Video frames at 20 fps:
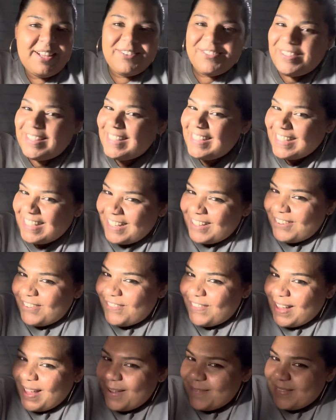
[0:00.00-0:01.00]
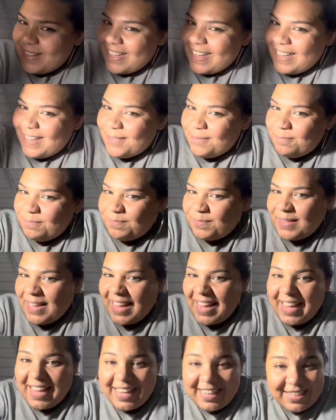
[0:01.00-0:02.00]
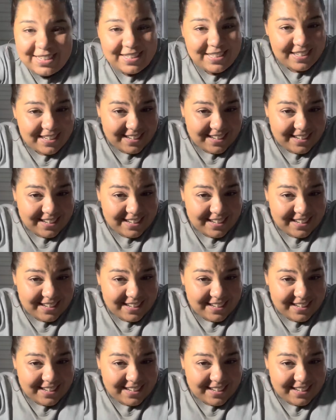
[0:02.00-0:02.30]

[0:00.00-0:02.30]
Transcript: What's good, family? It's